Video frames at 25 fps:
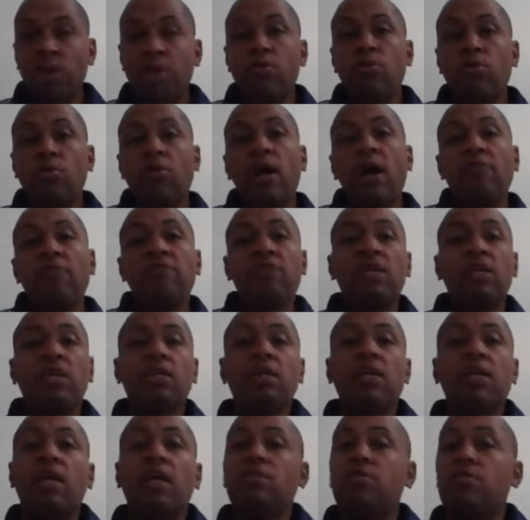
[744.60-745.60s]
you don't have to
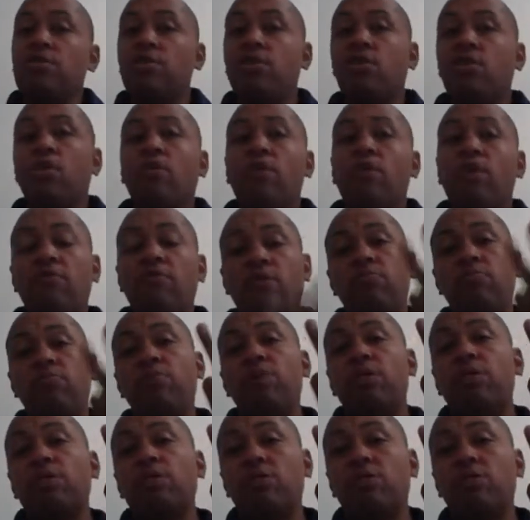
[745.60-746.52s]
get that till you go EVP.